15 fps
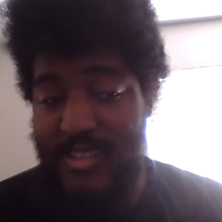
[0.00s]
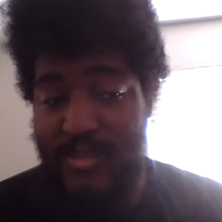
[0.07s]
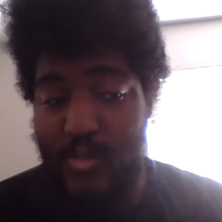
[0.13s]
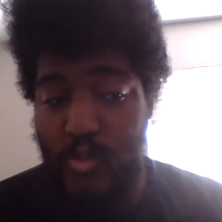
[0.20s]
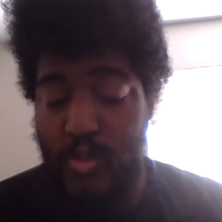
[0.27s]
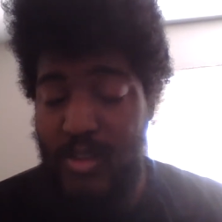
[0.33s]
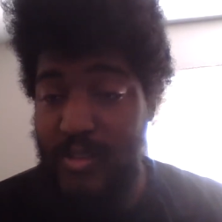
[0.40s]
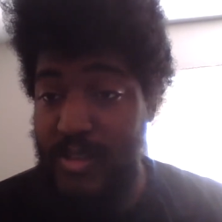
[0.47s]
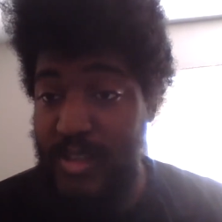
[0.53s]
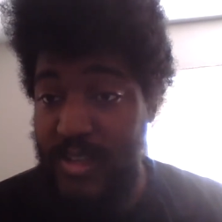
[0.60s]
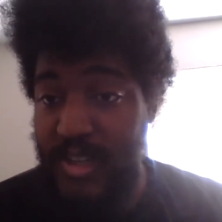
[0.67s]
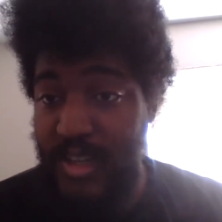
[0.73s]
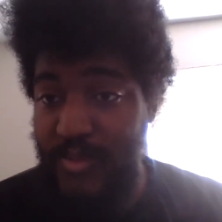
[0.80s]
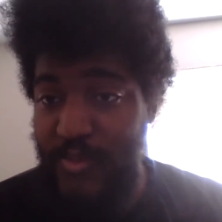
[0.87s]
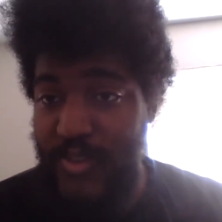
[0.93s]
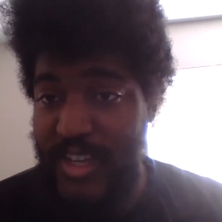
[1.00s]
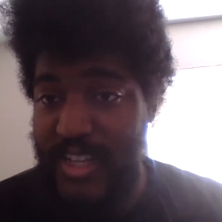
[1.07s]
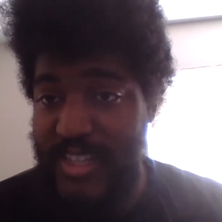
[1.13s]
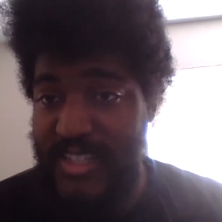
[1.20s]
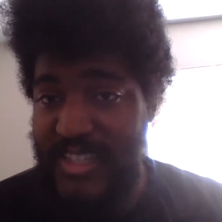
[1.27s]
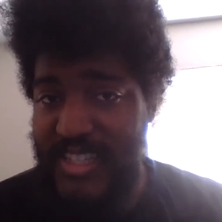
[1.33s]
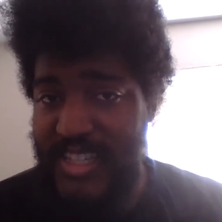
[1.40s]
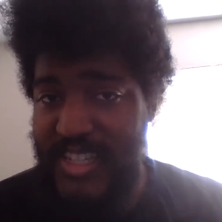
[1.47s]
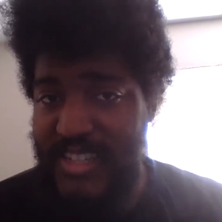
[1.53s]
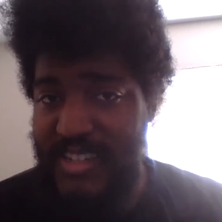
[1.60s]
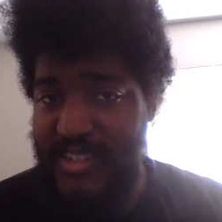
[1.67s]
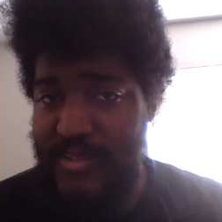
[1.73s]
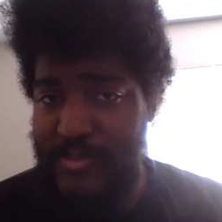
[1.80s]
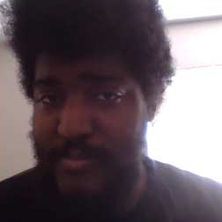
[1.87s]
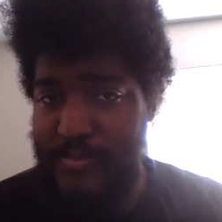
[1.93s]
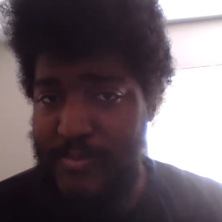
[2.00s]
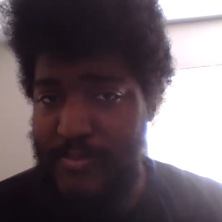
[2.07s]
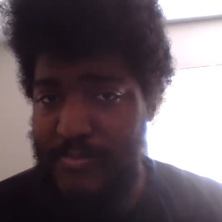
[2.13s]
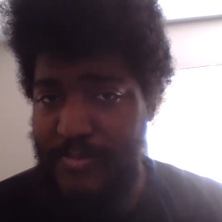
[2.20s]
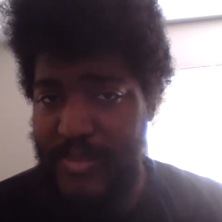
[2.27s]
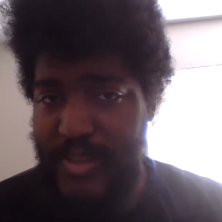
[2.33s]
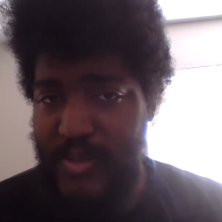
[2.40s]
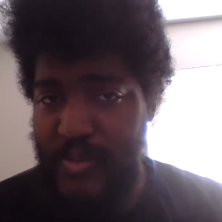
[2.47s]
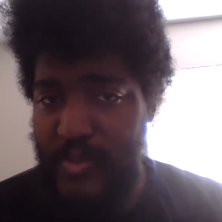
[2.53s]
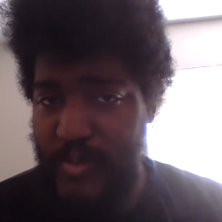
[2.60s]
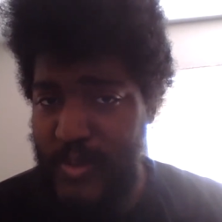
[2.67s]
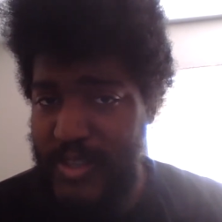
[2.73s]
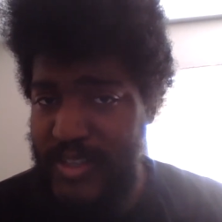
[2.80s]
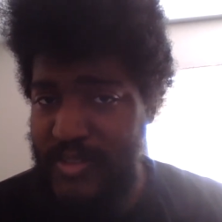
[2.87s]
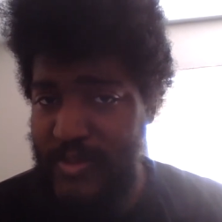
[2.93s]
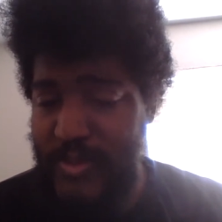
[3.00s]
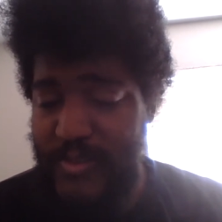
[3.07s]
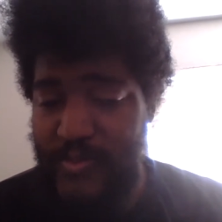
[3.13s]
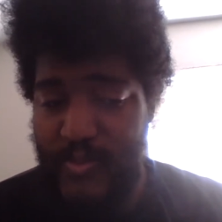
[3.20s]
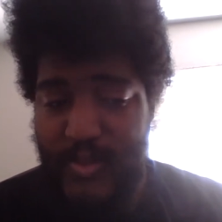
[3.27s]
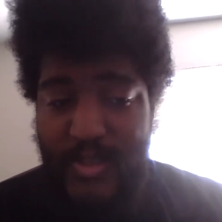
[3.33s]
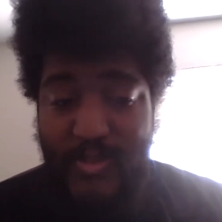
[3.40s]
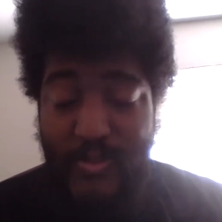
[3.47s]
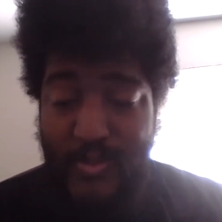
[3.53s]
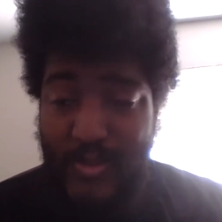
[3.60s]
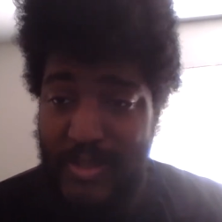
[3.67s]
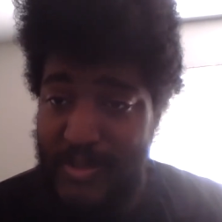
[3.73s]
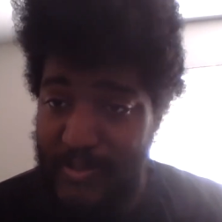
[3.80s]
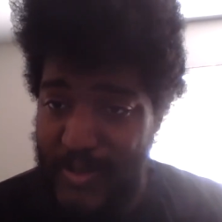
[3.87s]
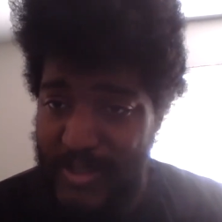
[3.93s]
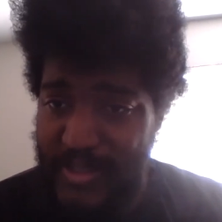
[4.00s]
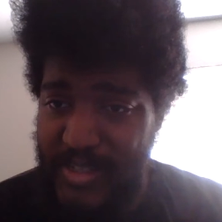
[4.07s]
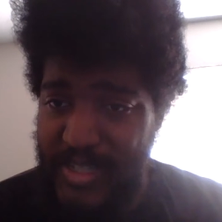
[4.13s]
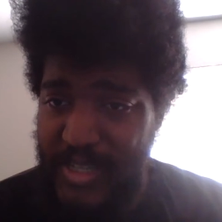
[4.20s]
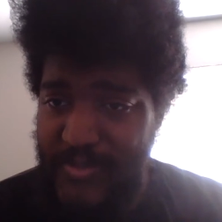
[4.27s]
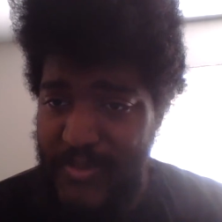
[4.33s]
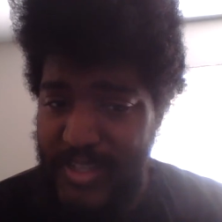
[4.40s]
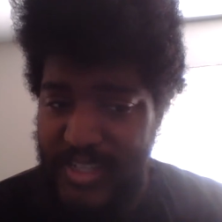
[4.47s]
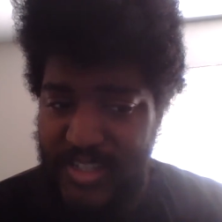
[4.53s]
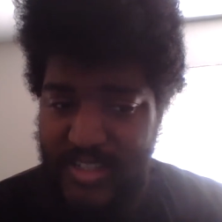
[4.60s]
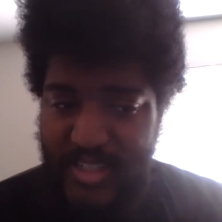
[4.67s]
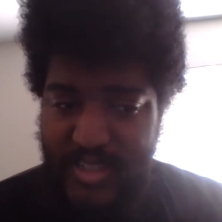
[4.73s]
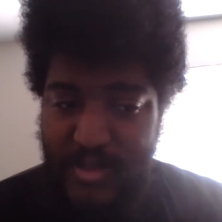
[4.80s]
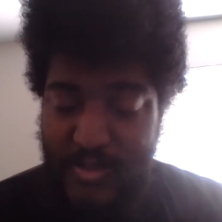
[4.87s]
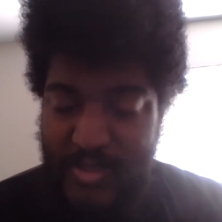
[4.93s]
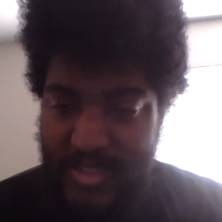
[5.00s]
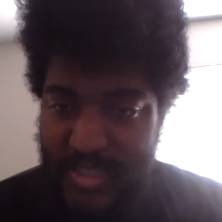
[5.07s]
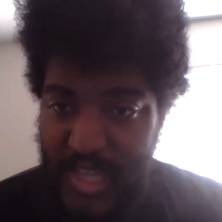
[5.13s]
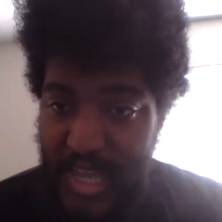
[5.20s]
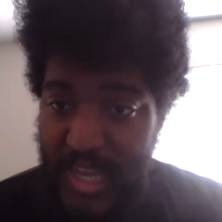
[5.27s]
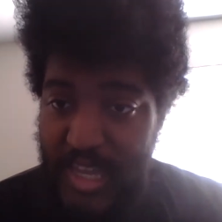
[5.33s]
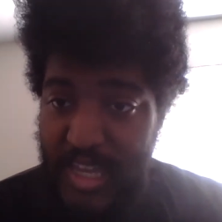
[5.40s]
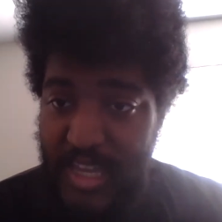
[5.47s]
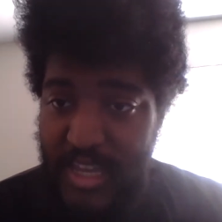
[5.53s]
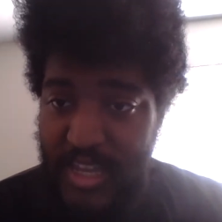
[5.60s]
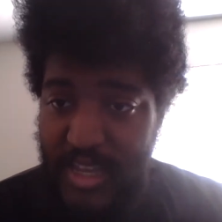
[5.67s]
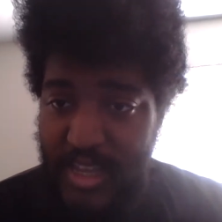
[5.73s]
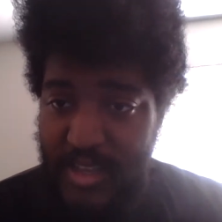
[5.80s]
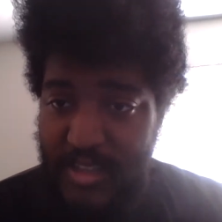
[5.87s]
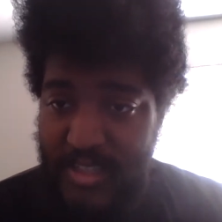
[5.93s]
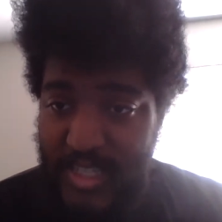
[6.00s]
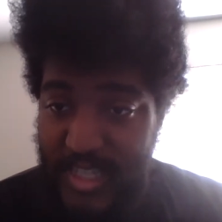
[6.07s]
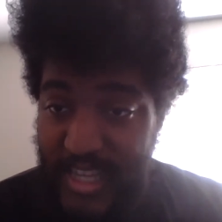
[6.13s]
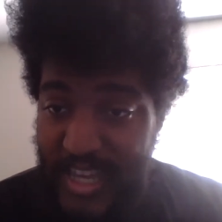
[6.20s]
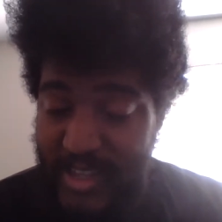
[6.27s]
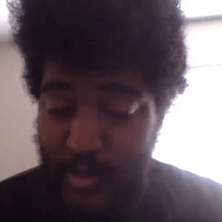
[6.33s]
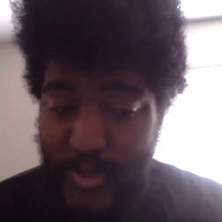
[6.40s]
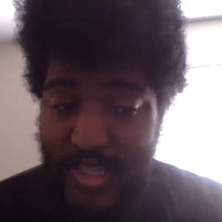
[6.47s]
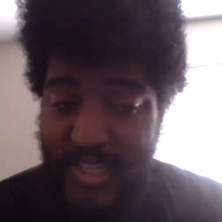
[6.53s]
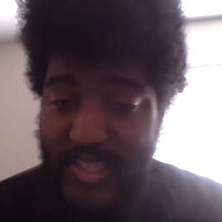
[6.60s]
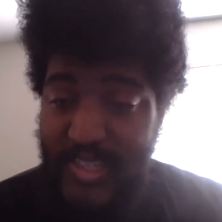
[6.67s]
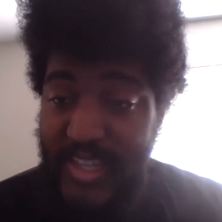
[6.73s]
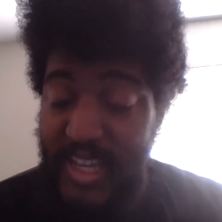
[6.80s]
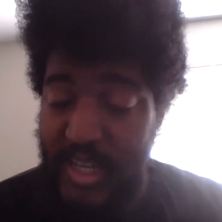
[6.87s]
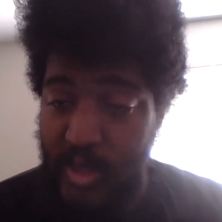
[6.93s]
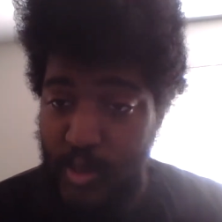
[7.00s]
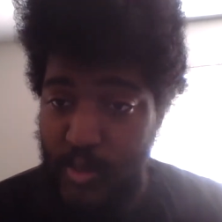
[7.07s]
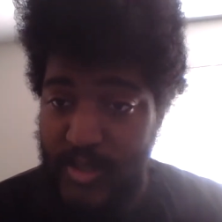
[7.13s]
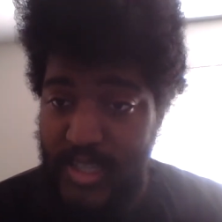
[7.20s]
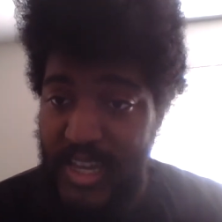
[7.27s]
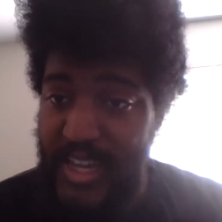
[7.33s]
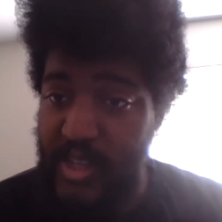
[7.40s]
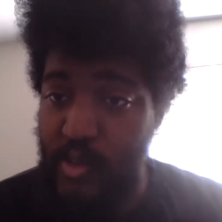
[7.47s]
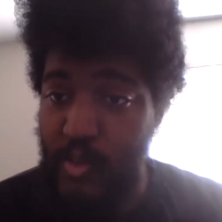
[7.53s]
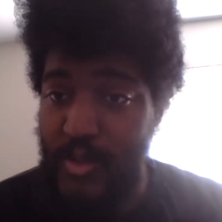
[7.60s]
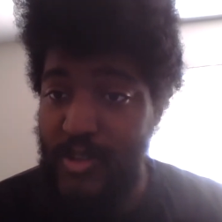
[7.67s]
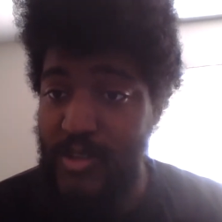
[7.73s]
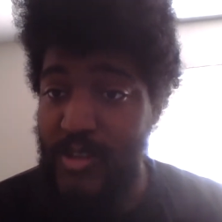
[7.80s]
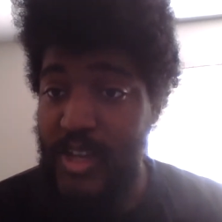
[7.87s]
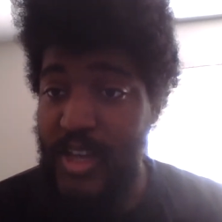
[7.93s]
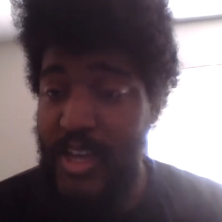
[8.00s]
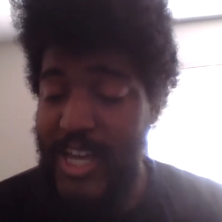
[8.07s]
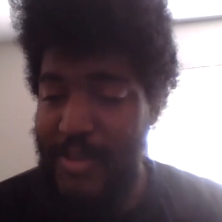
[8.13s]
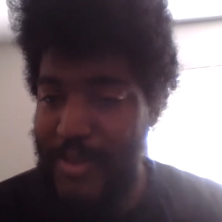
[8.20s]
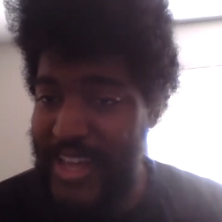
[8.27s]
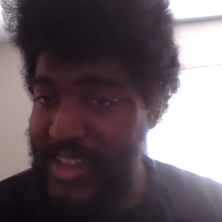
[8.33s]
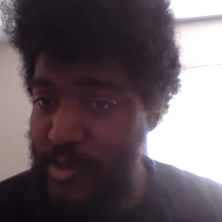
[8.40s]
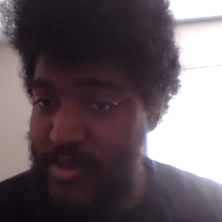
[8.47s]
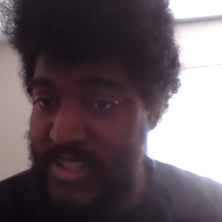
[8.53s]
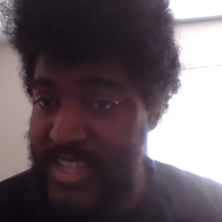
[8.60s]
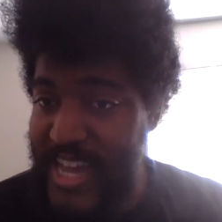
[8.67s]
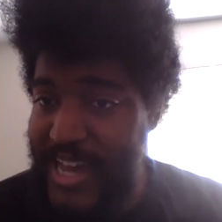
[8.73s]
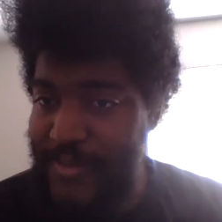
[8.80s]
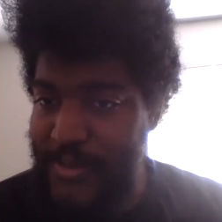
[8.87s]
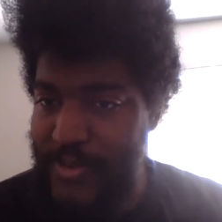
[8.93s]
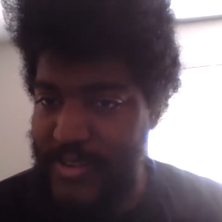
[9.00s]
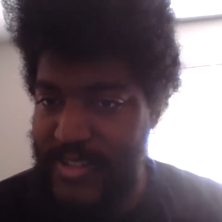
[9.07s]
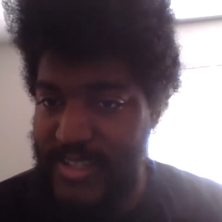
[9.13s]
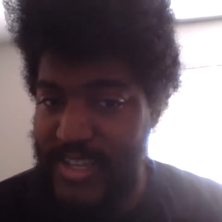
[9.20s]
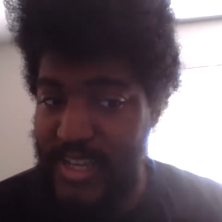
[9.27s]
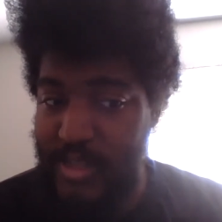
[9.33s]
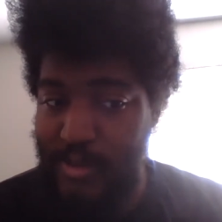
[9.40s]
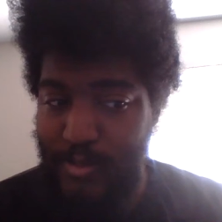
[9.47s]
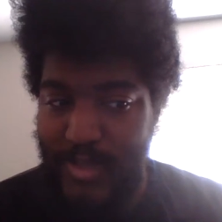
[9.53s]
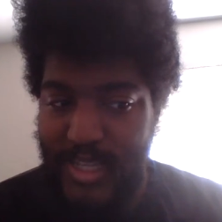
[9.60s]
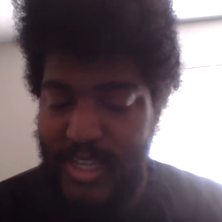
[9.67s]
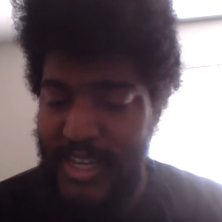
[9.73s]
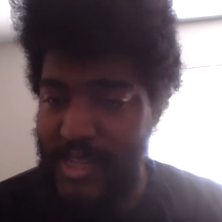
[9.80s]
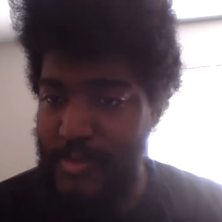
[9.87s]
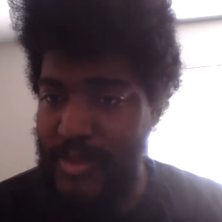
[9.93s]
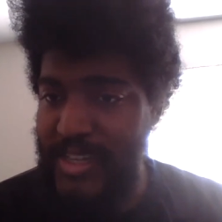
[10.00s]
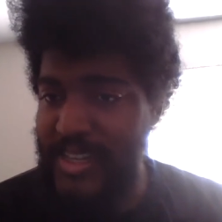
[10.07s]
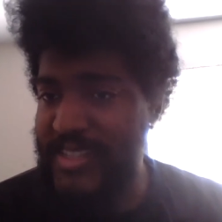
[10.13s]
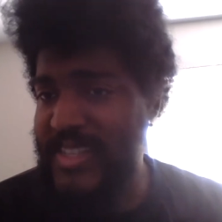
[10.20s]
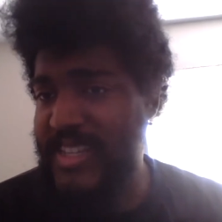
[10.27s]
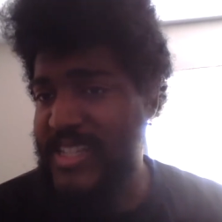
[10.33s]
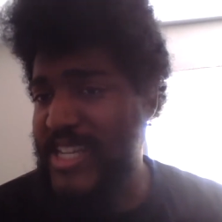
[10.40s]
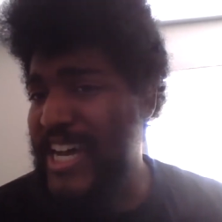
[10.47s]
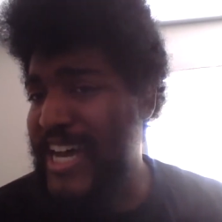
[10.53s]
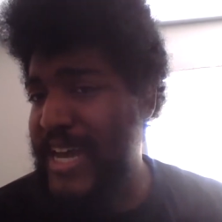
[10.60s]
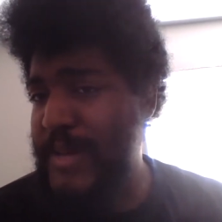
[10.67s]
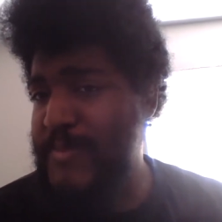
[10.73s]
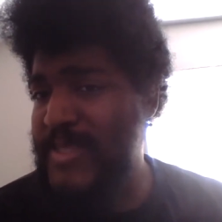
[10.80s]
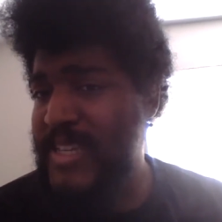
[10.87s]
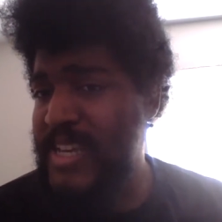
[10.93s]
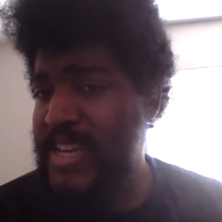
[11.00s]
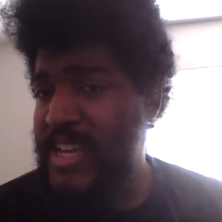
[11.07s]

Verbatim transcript: will the defense, you know, will will will defense, you know, stay together? Will they stay glued together? Will Matthew Stafford stay glued together? Because at times,